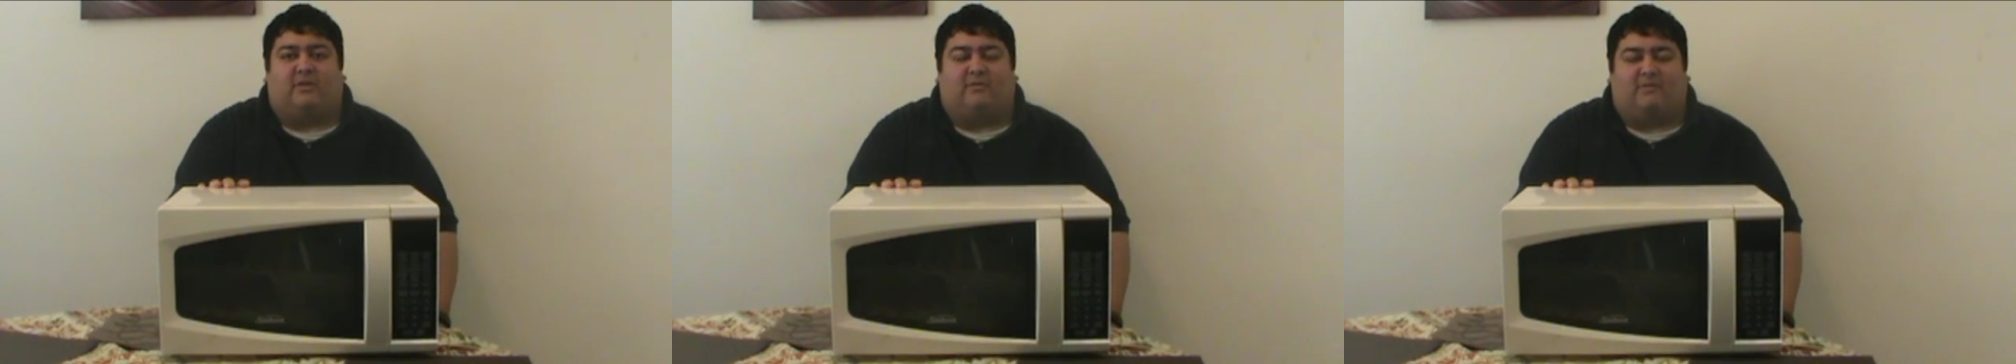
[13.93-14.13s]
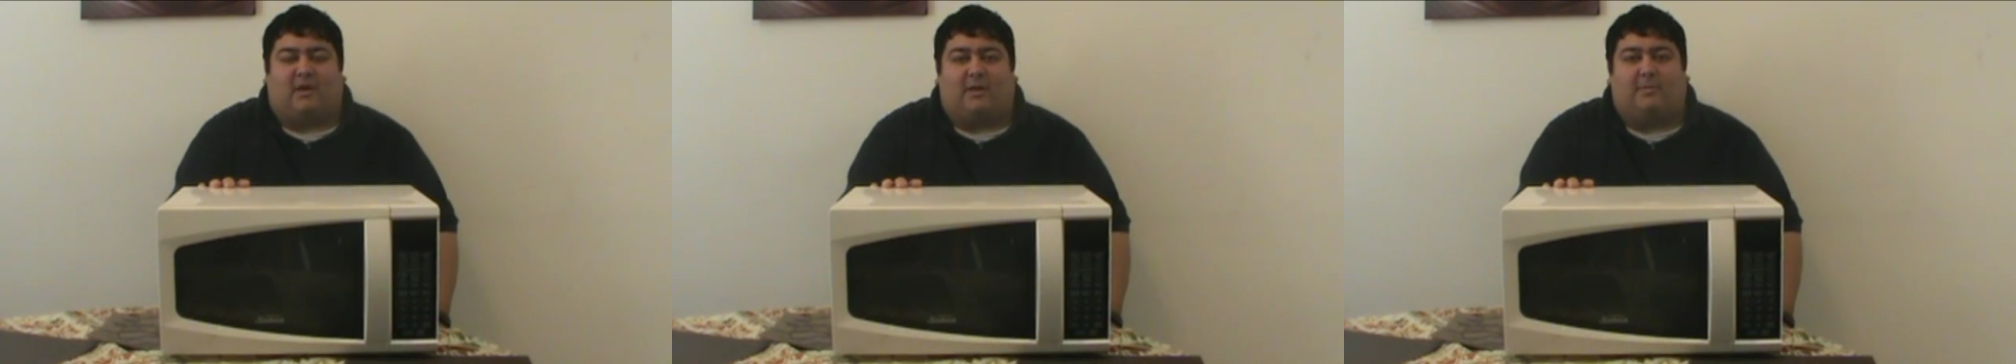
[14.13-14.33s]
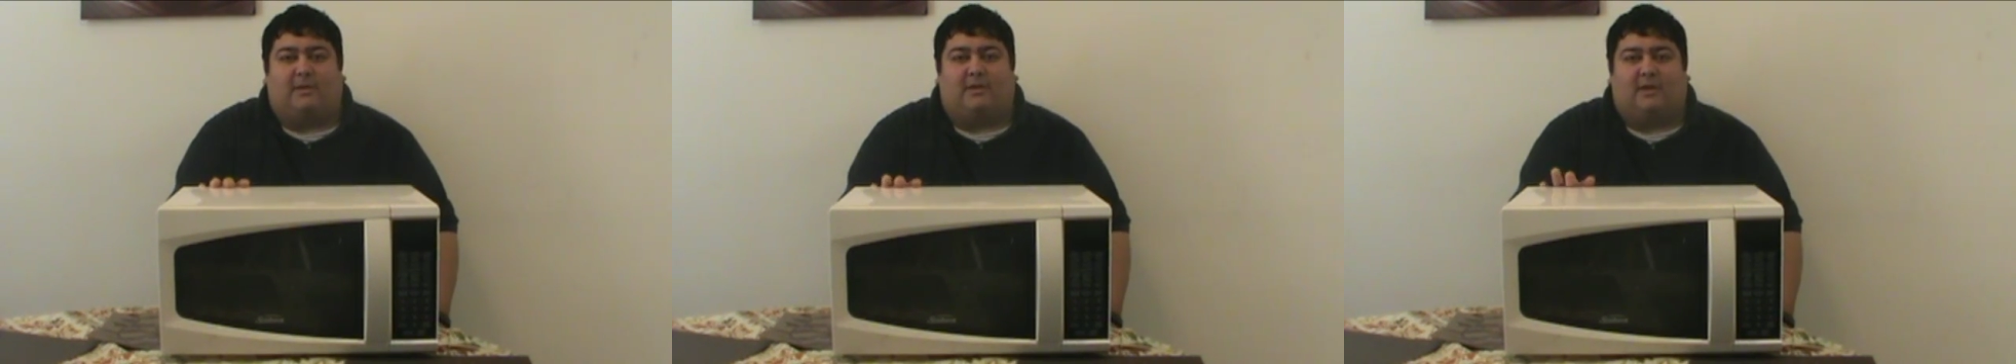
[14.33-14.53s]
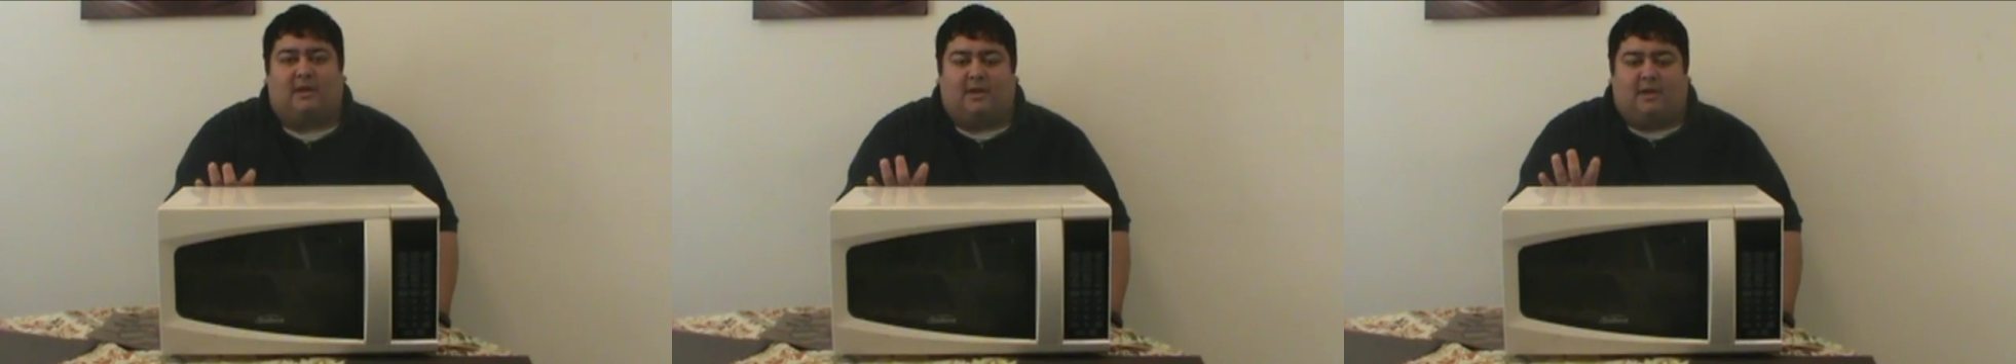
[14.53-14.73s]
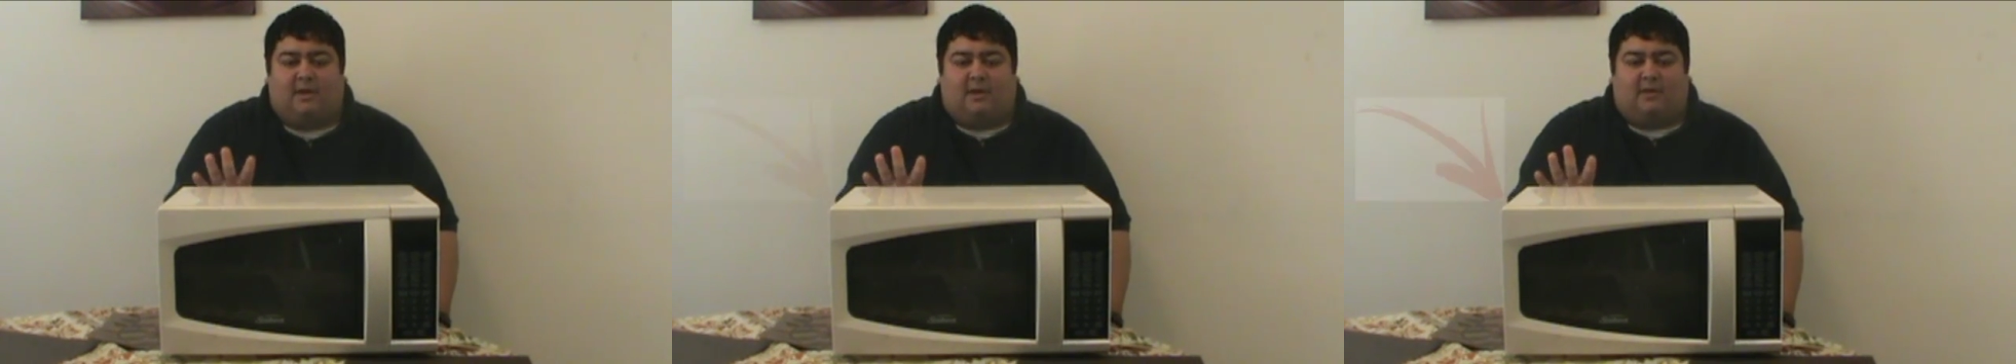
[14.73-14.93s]
environment,
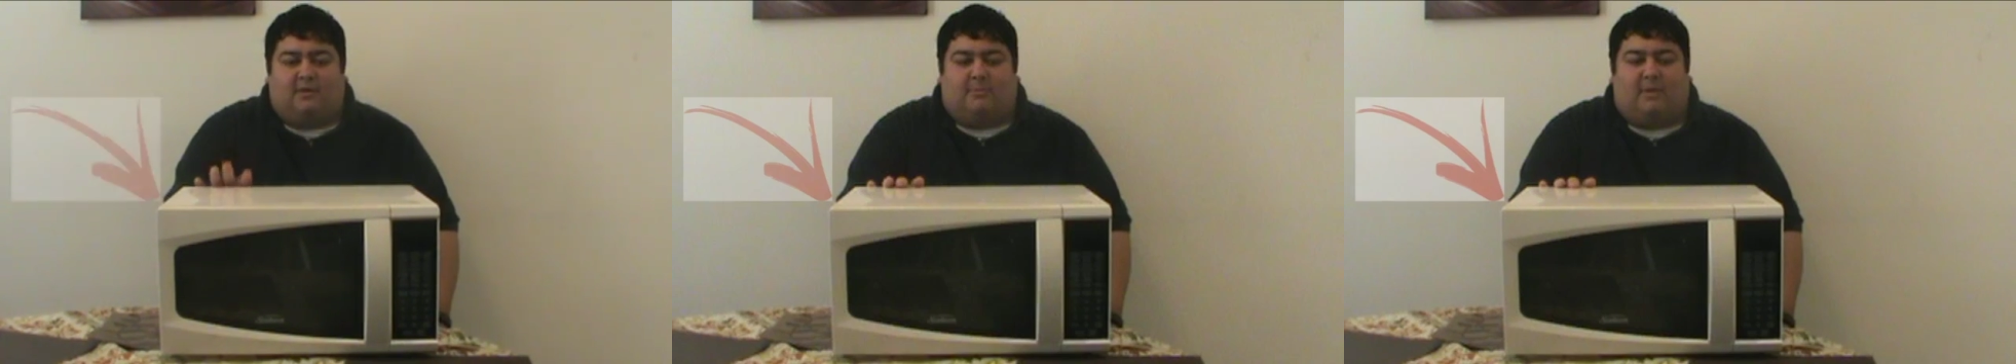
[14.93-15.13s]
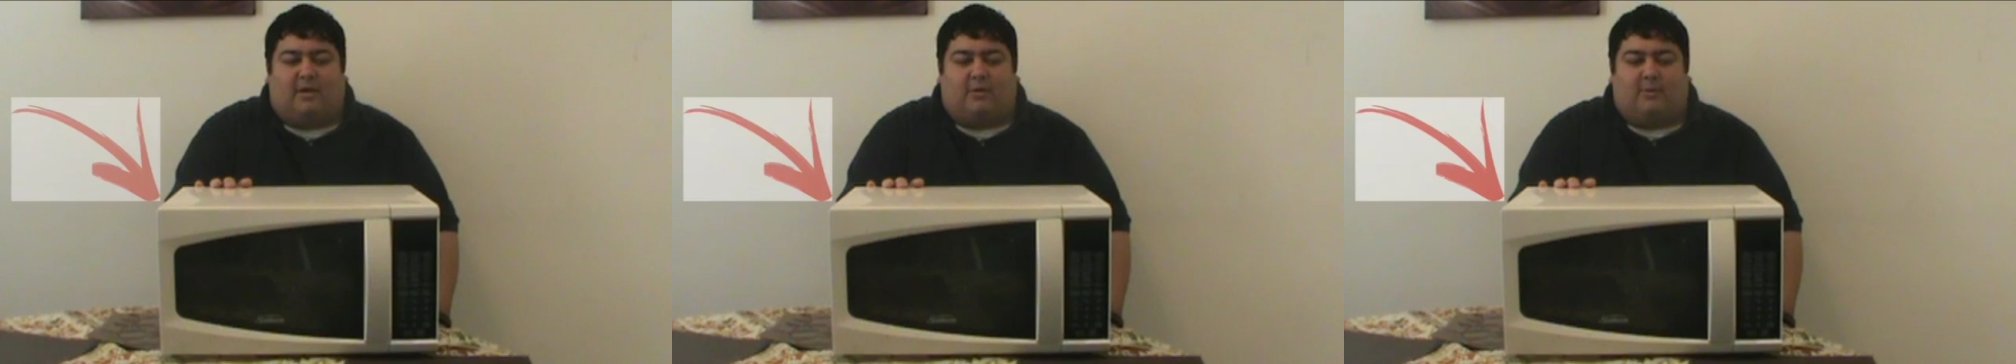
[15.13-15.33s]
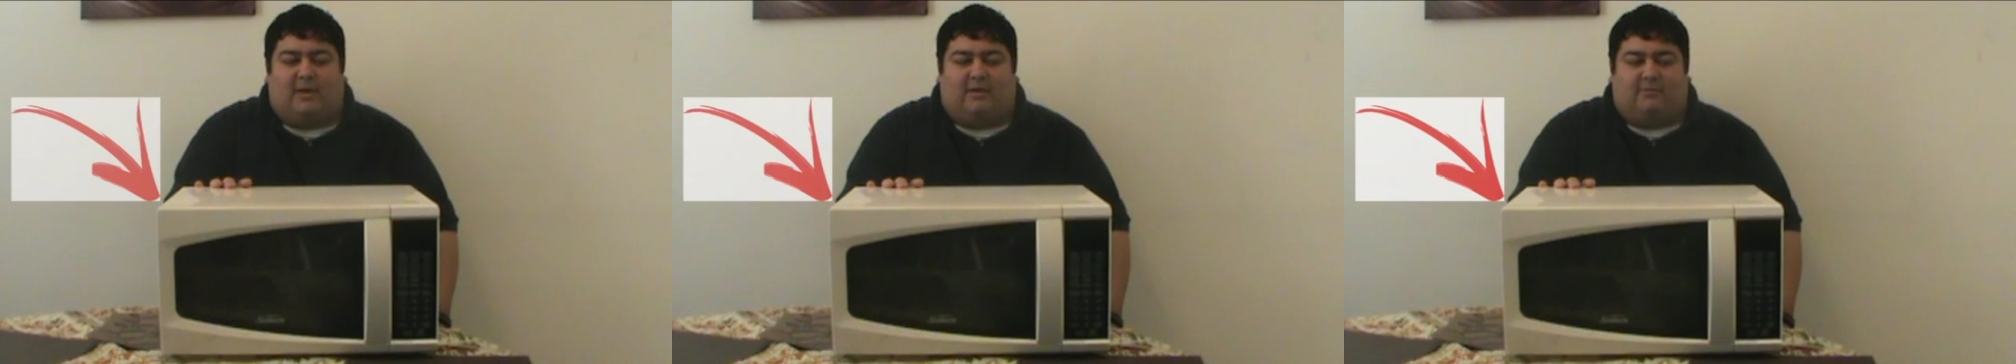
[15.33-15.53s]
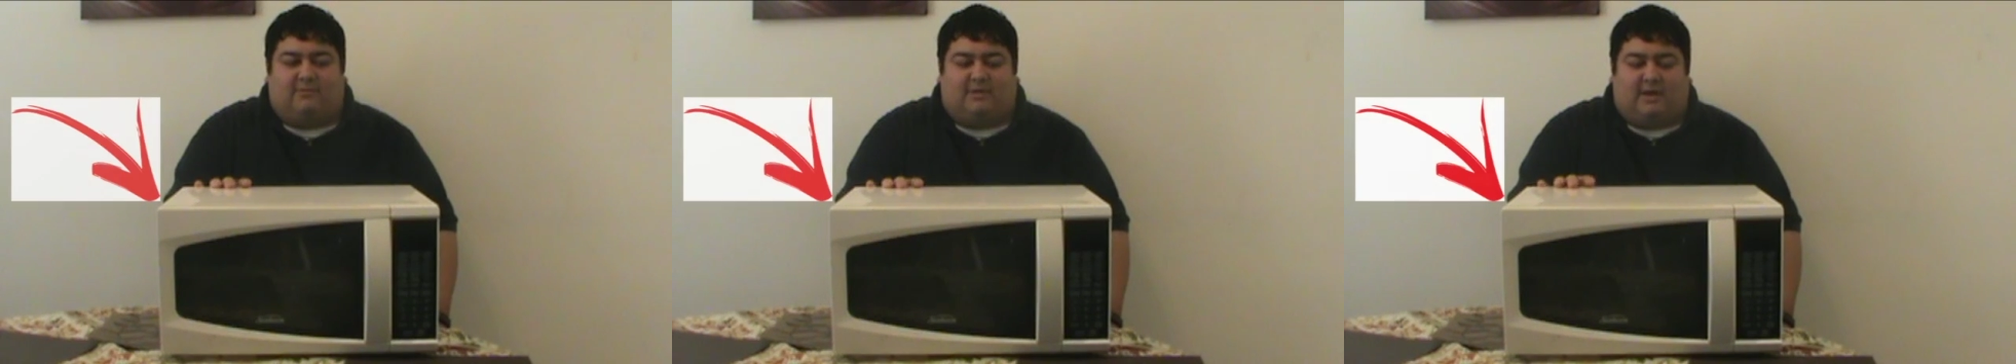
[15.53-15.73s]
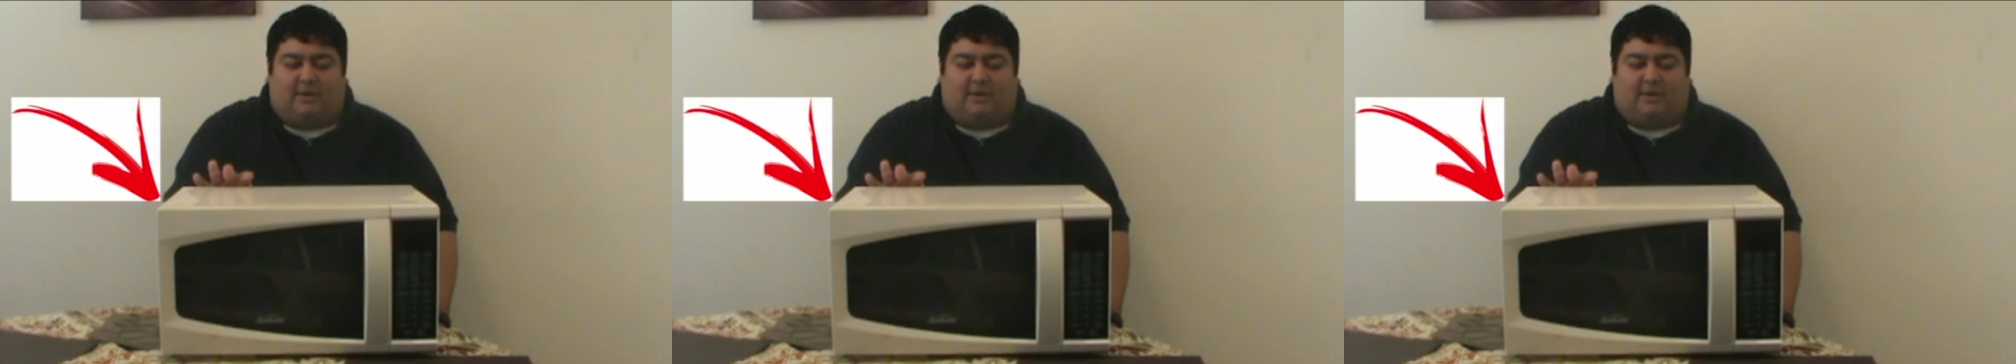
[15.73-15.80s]
the microwave.